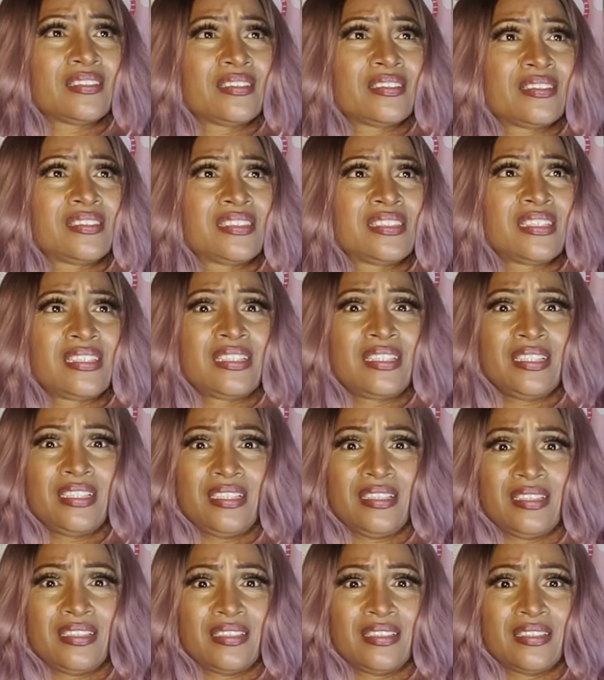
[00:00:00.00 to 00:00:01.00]

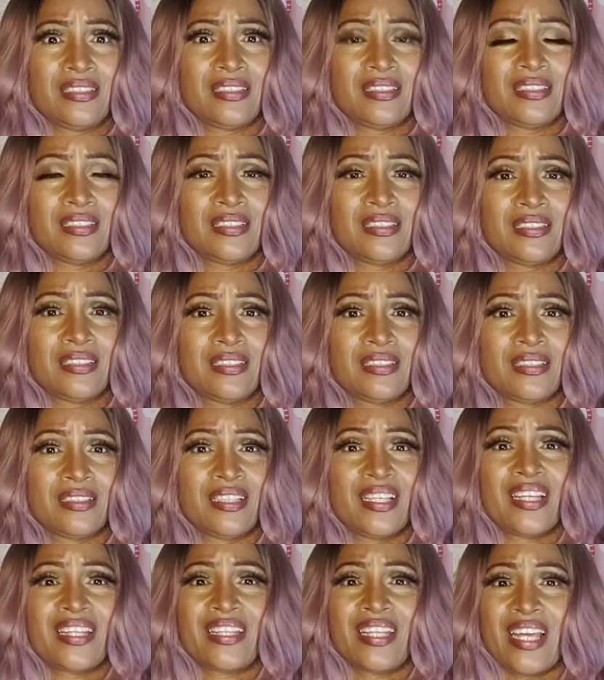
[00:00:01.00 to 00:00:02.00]
Celine.
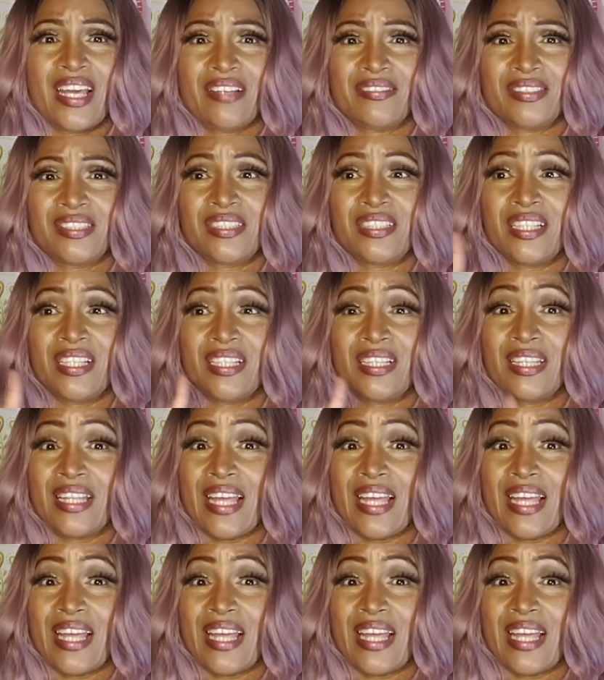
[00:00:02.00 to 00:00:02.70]
Yeah, they have Celine.